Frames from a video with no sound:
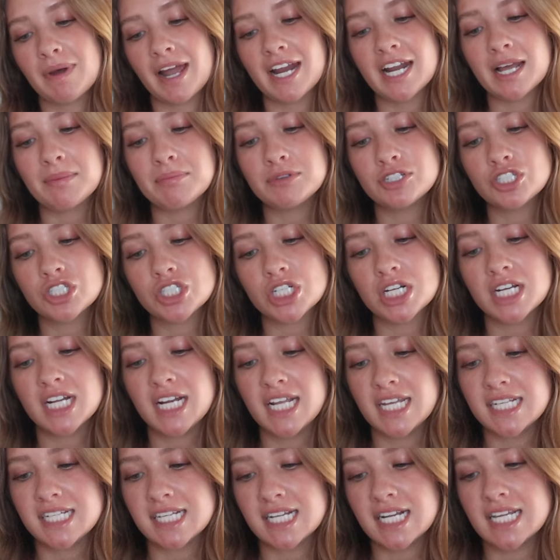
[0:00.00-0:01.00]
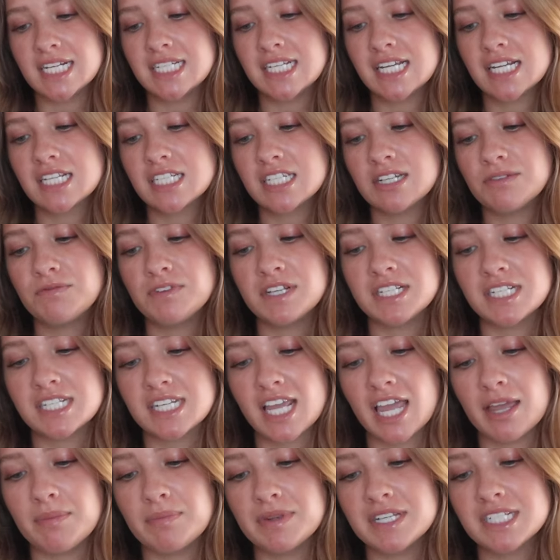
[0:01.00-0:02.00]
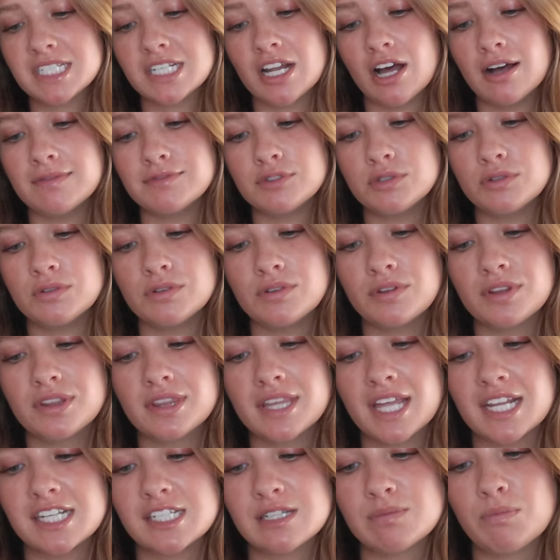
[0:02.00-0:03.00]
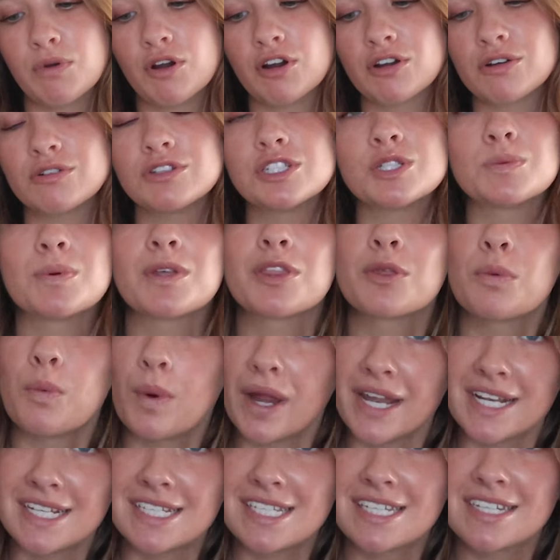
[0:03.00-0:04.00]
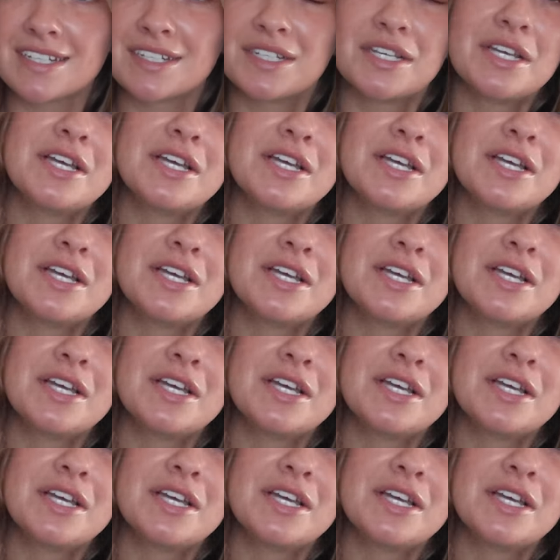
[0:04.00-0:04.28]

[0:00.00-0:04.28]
Pineapple Street is an addictive escapist novel that sparkles with wit.